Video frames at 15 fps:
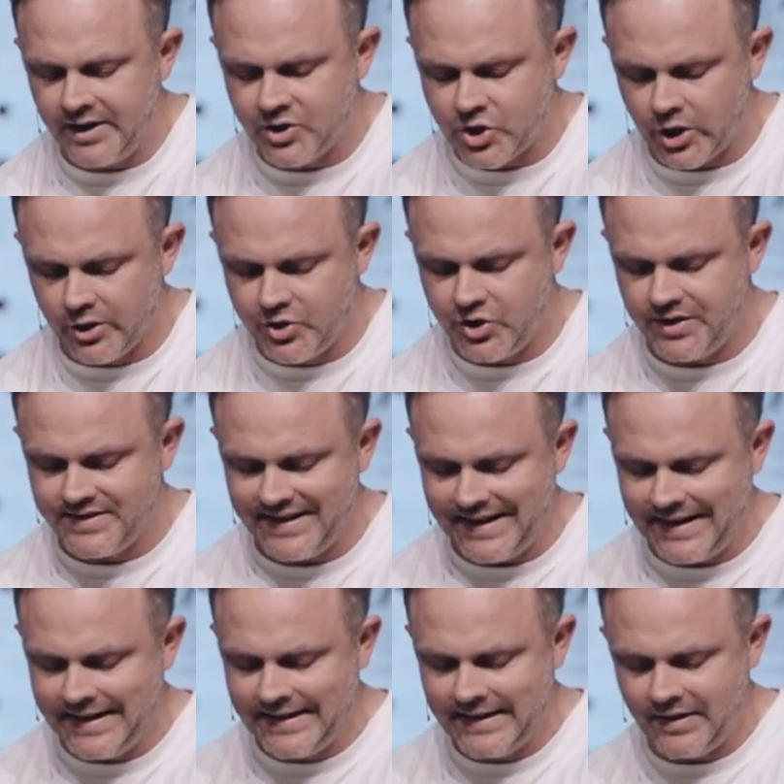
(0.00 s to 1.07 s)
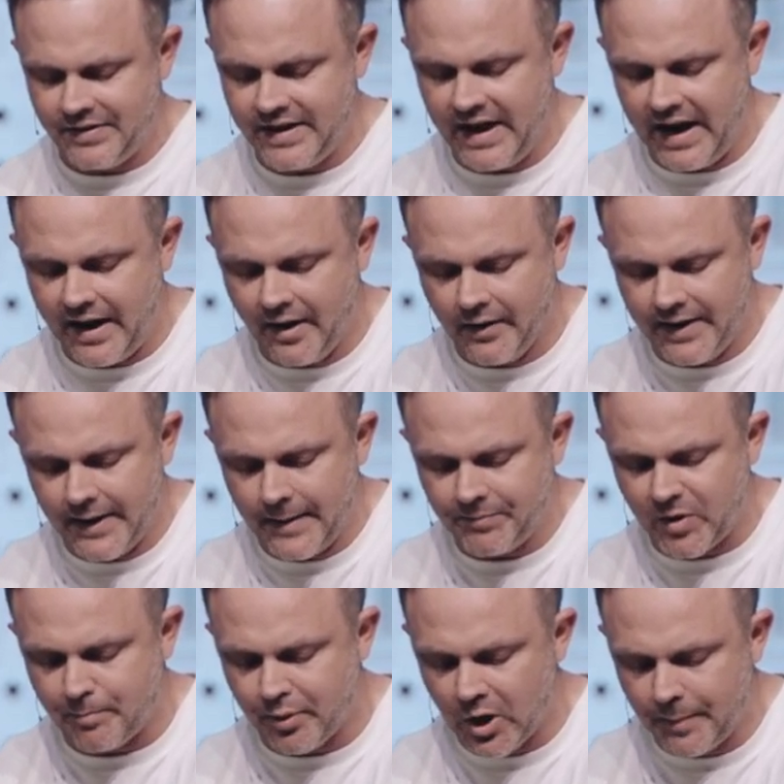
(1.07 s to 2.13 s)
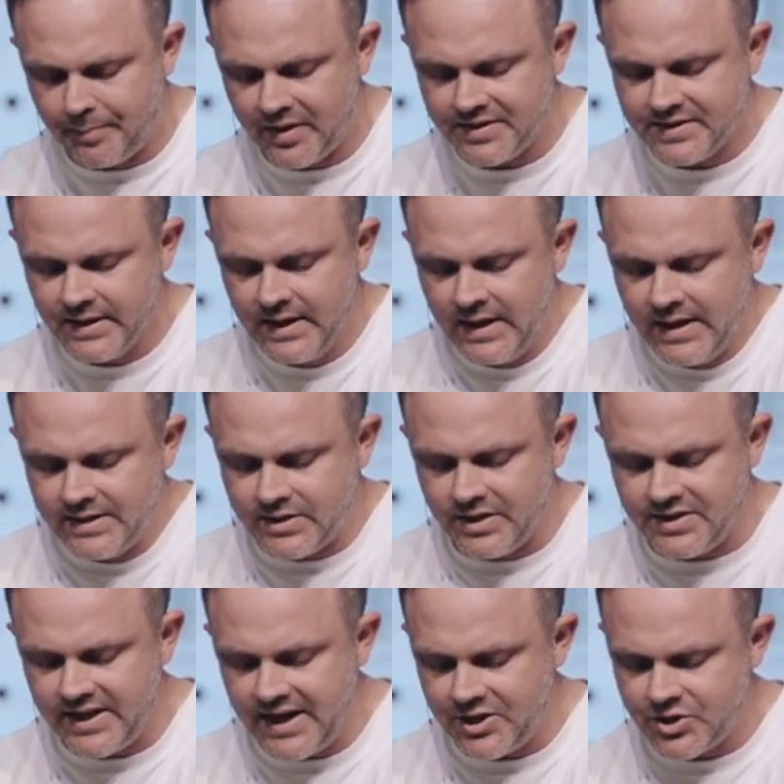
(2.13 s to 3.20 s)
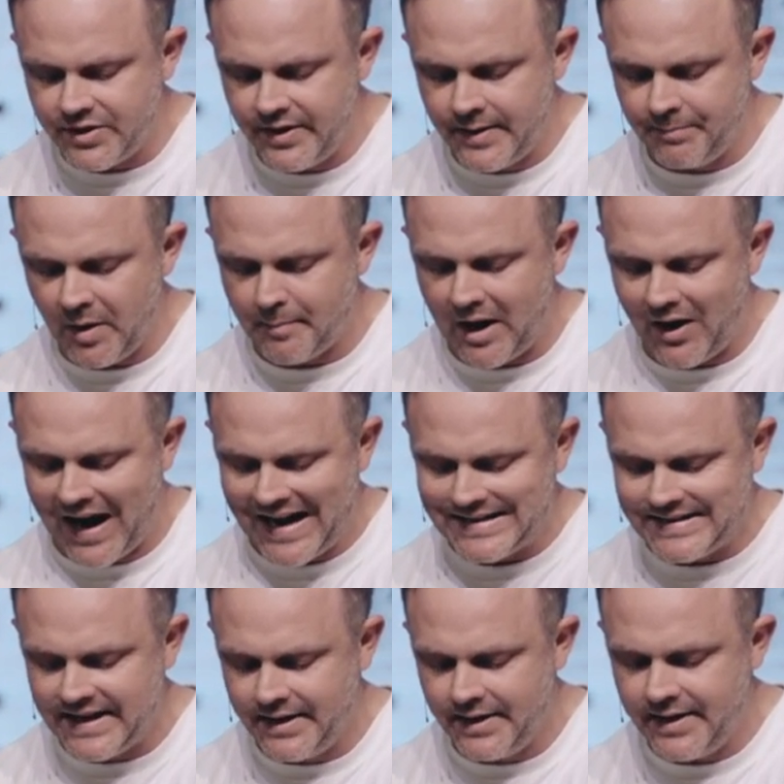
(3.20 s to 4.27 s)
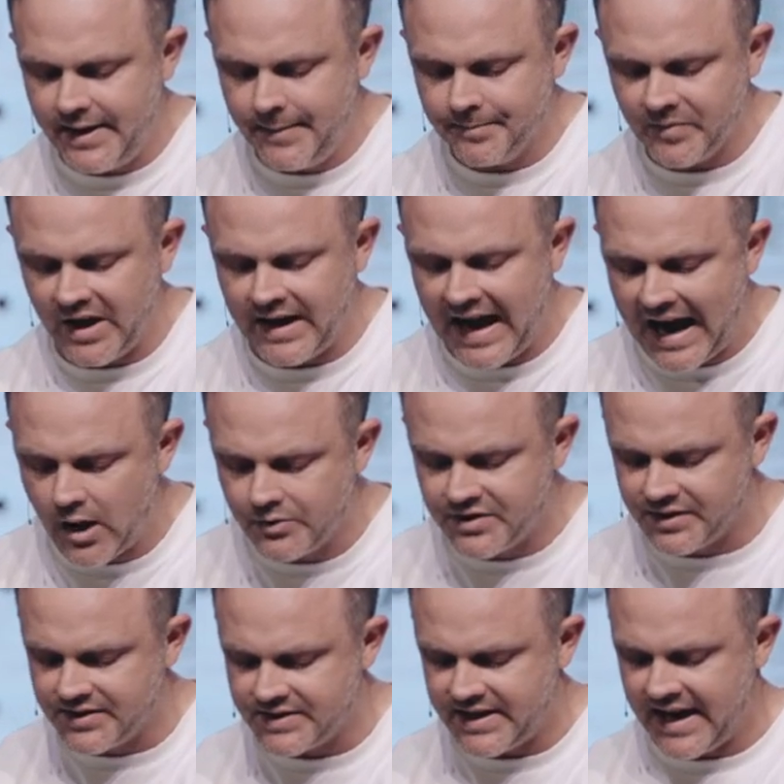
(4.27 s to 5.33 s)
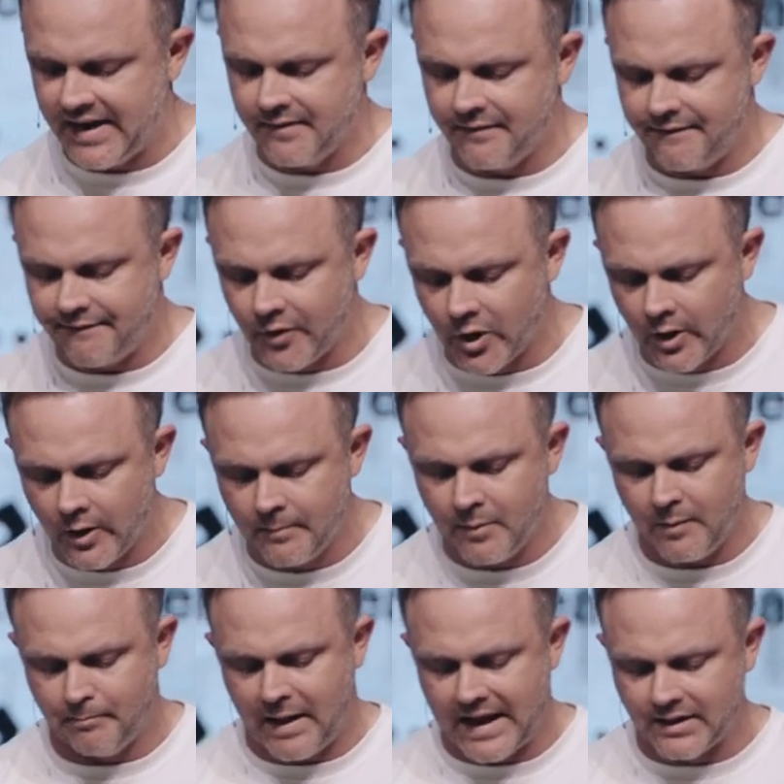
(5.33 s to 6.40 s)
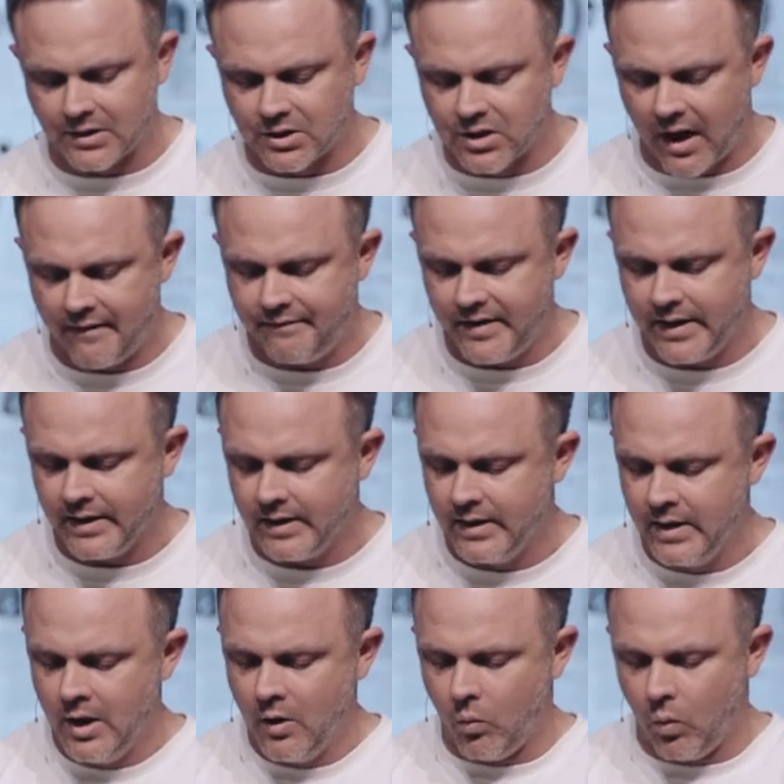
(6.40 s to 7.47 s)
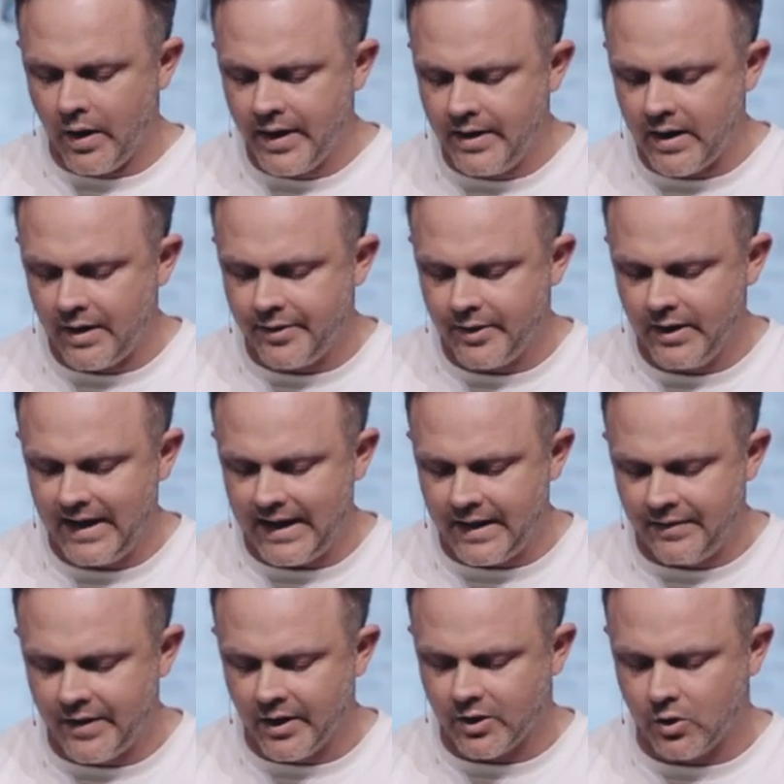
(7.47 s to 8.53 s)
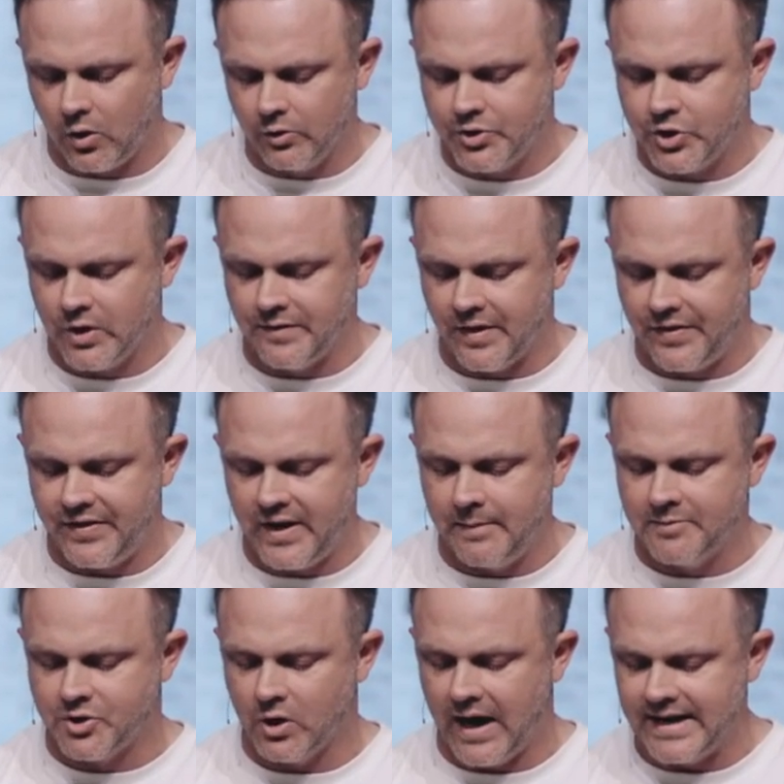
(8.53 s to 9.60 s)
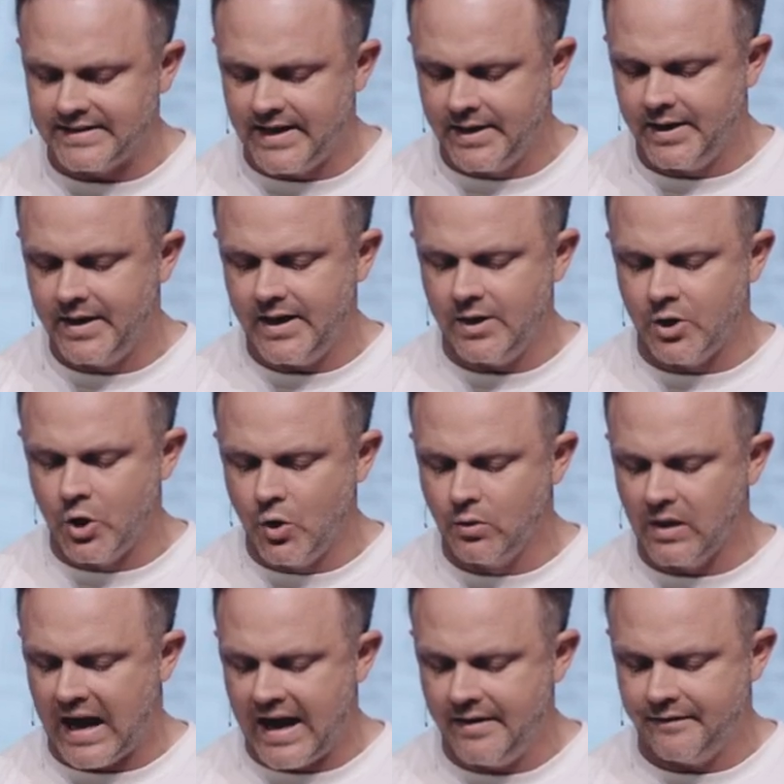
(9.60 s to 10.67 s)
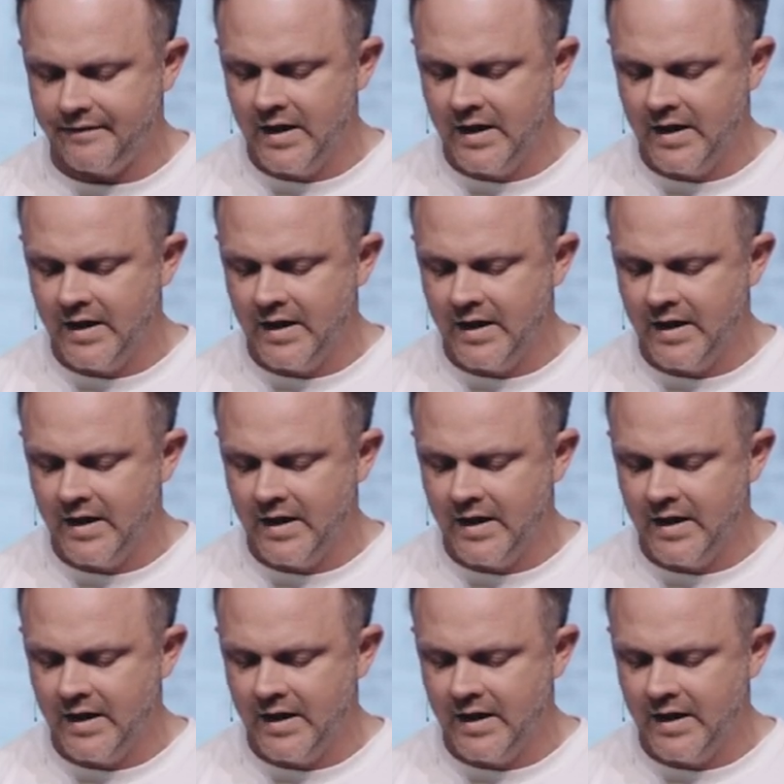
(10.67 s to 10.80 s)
churches in the area. The purpose to teach them about identity and how to stand firm by loving one another in their culture. And the themes are identity, new life,